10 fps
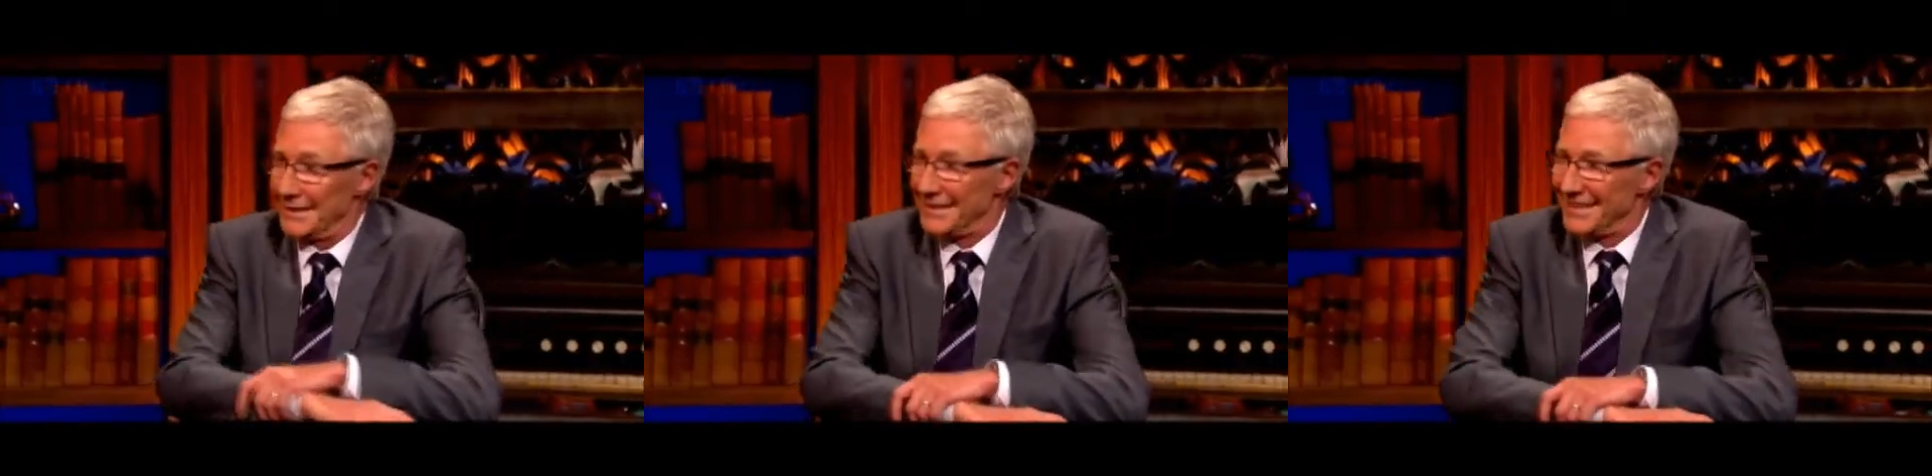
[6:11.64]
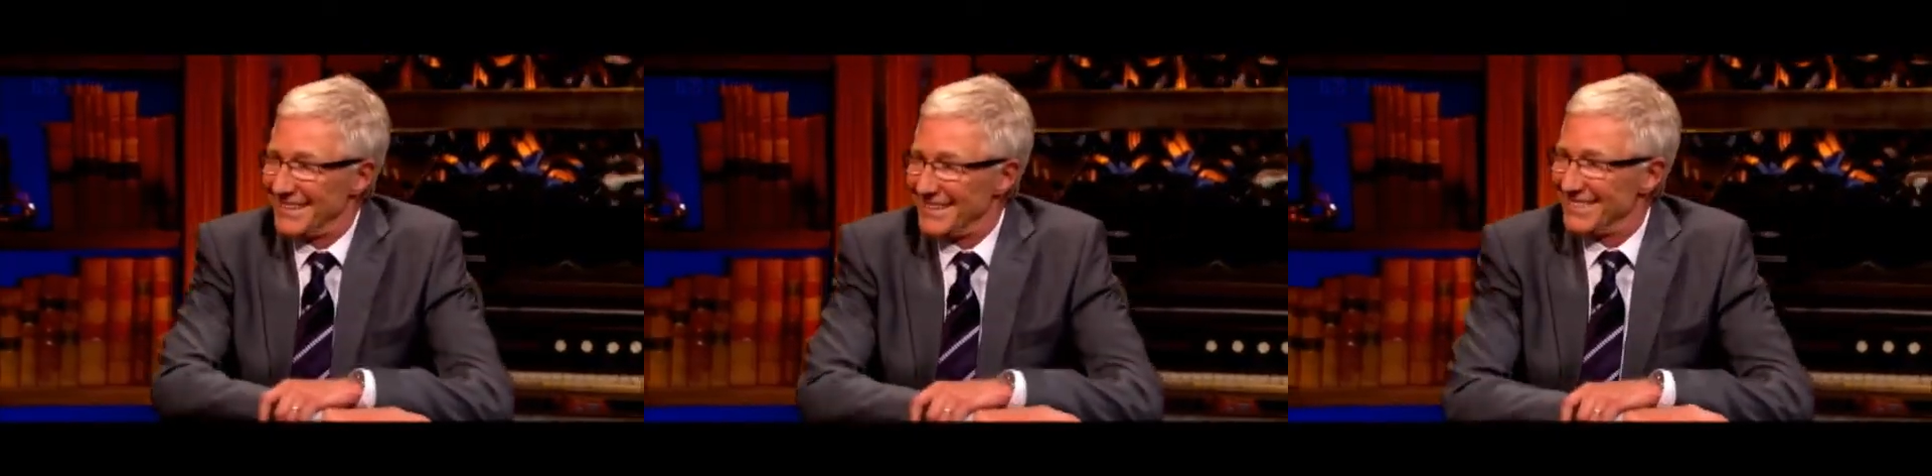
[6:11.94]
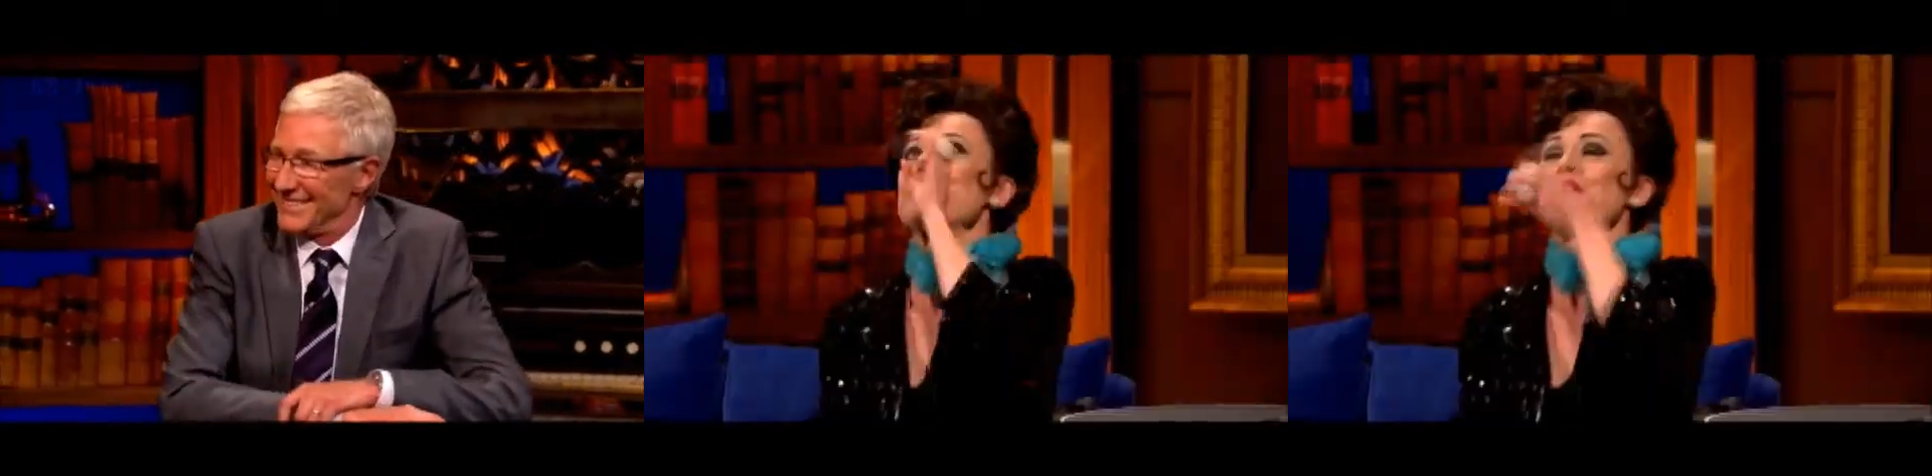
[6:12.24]
a little
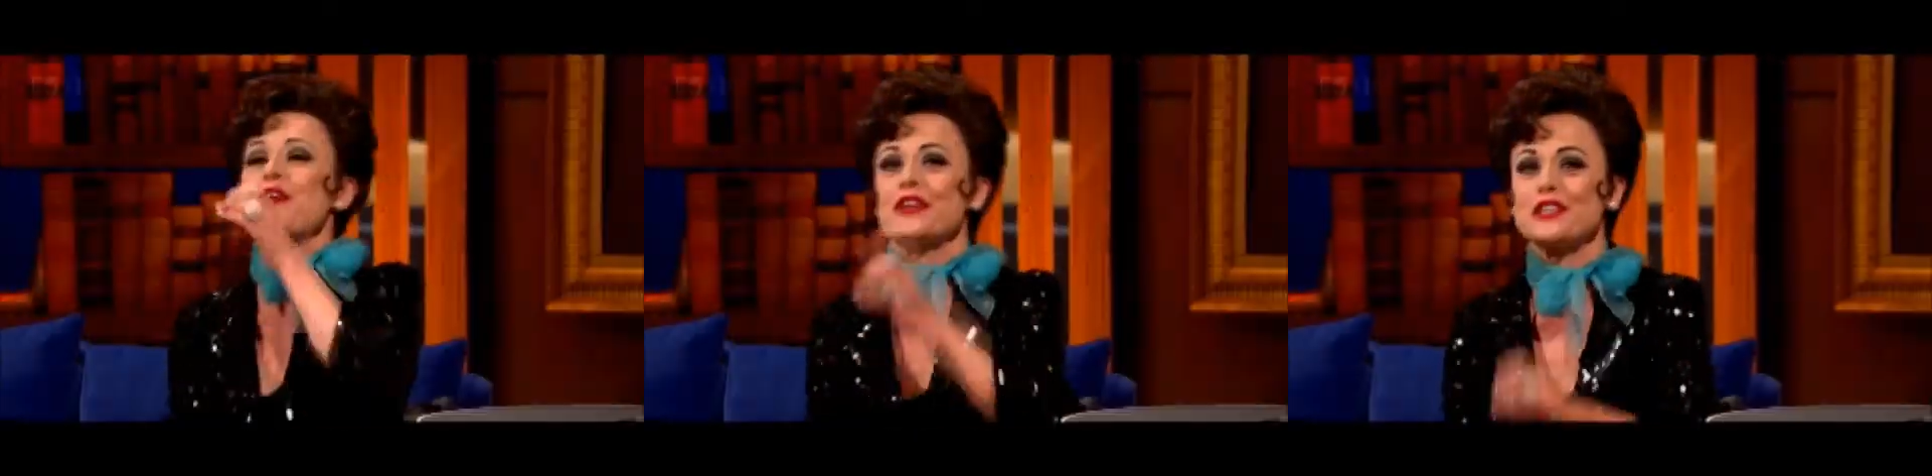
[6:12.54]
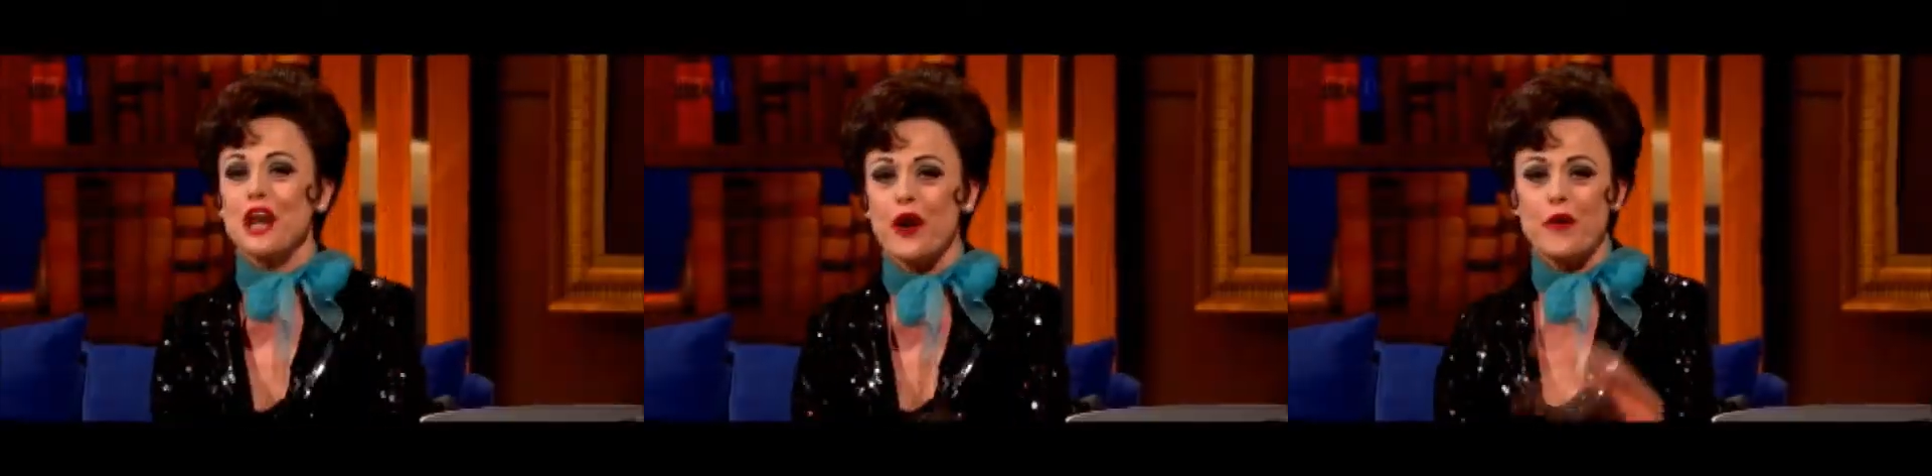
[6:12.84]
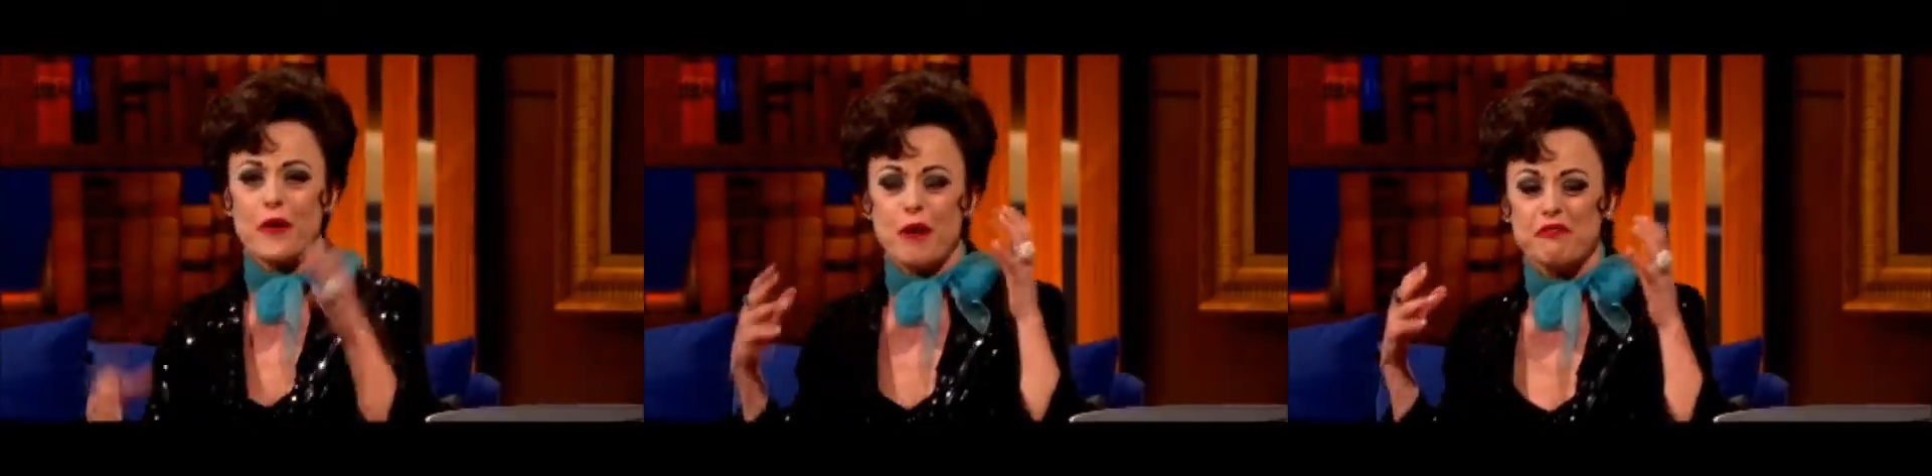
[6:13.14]
sip before the show,
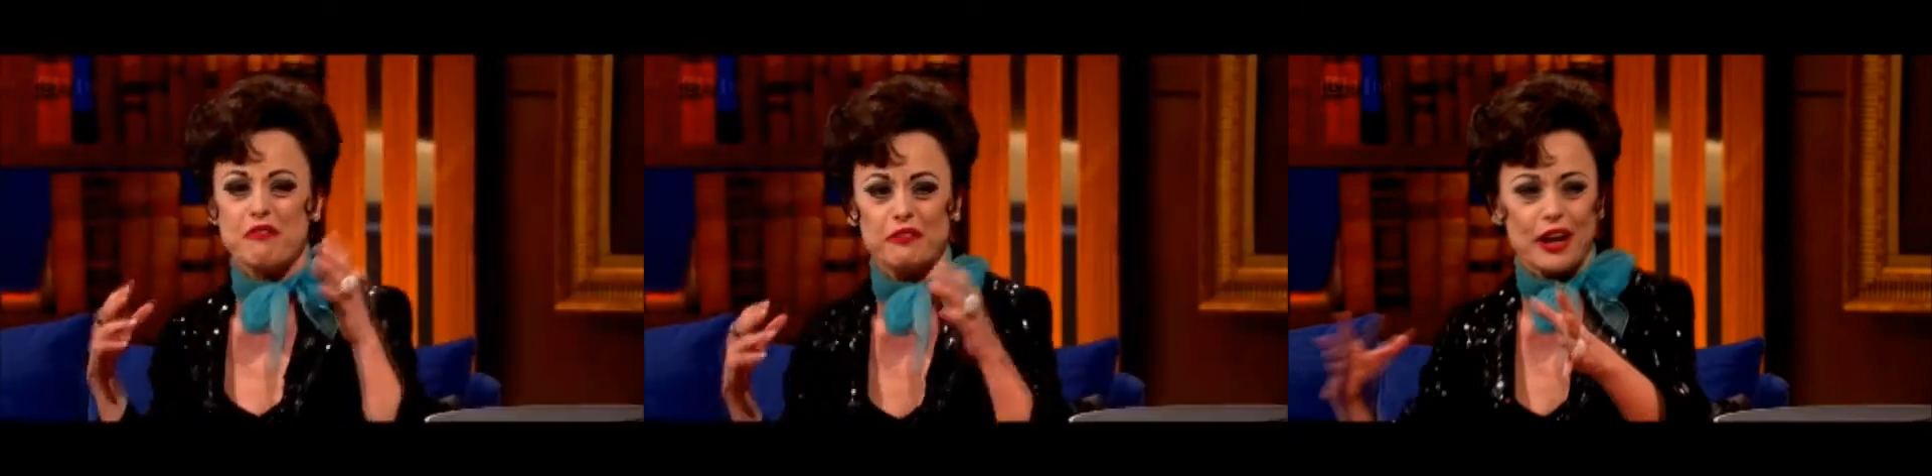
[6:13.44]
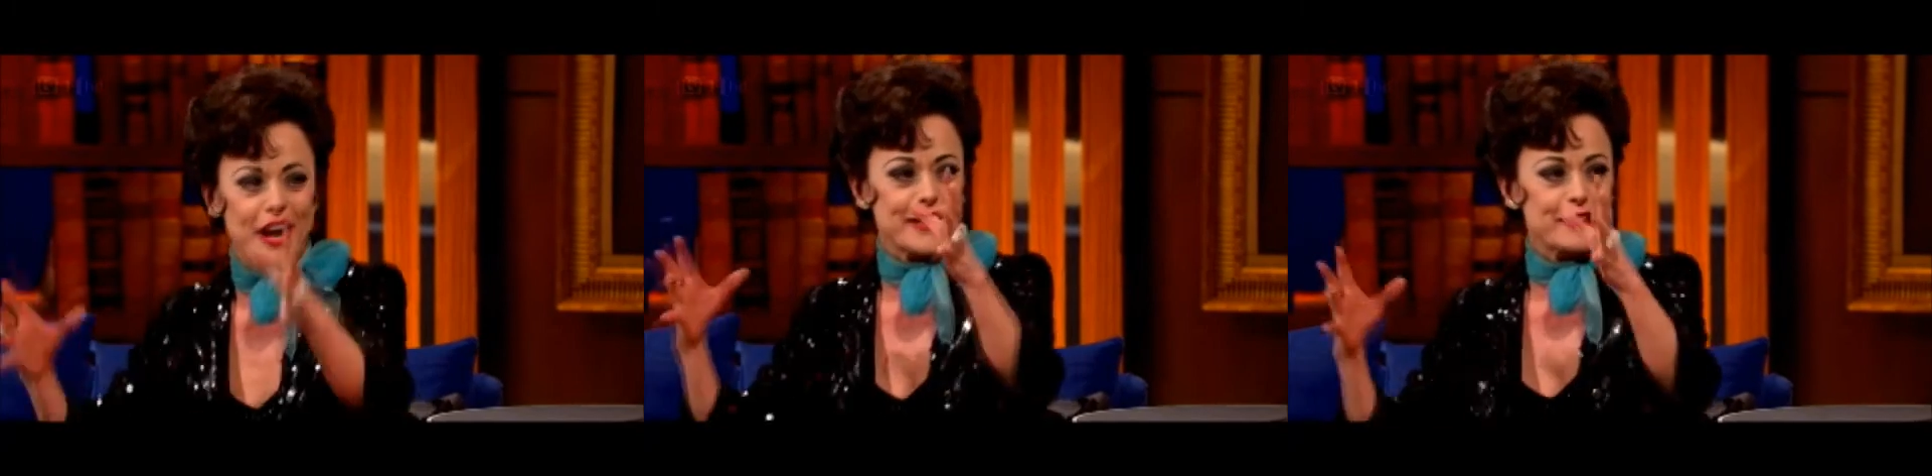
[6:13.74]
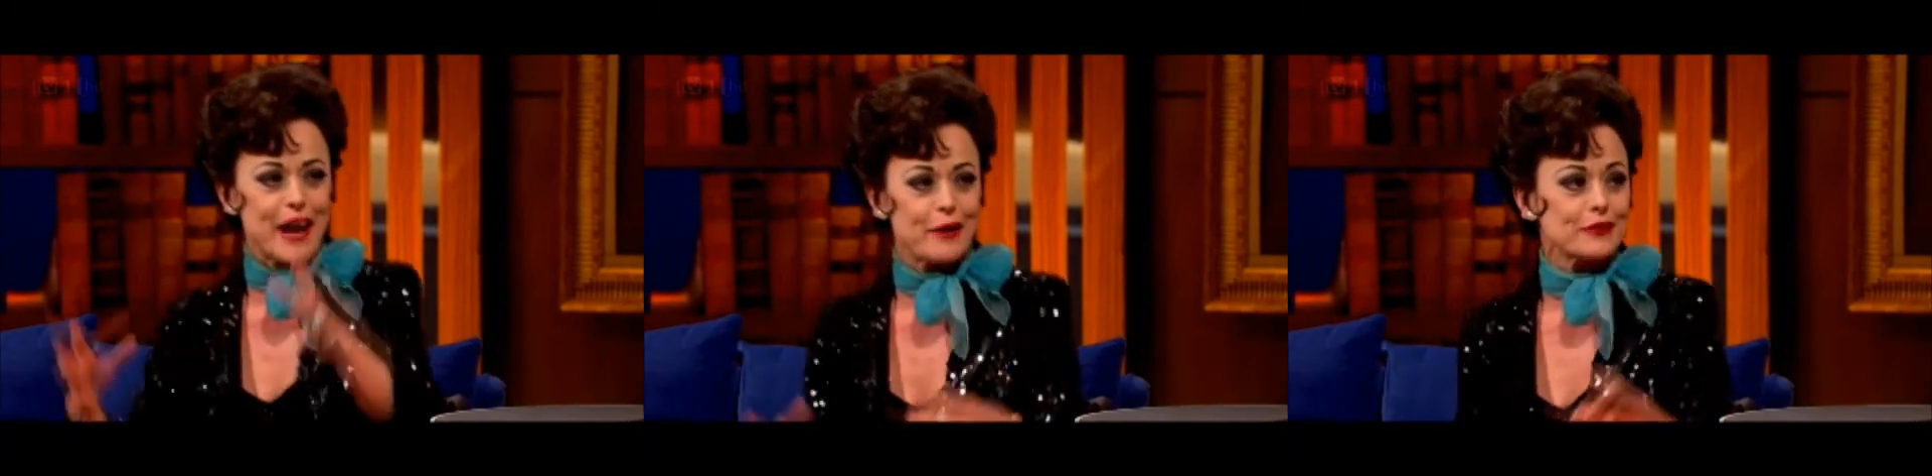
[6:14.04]
and I'm flying
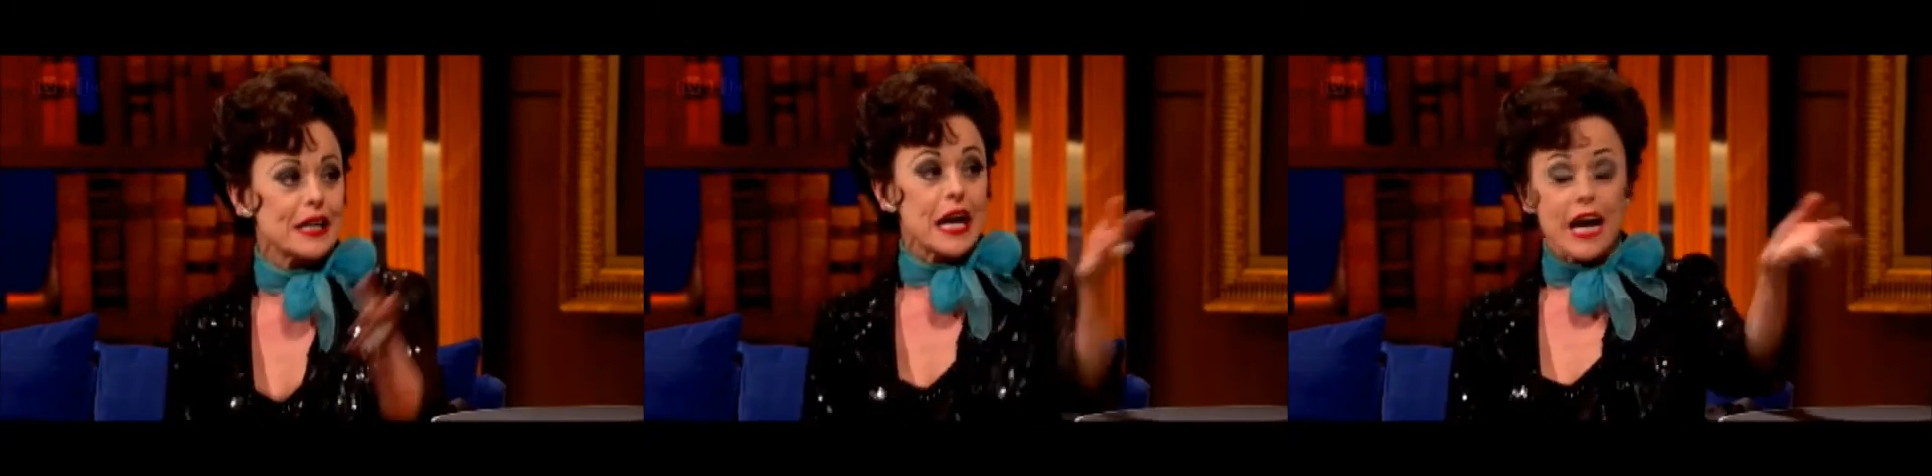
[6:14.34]
around.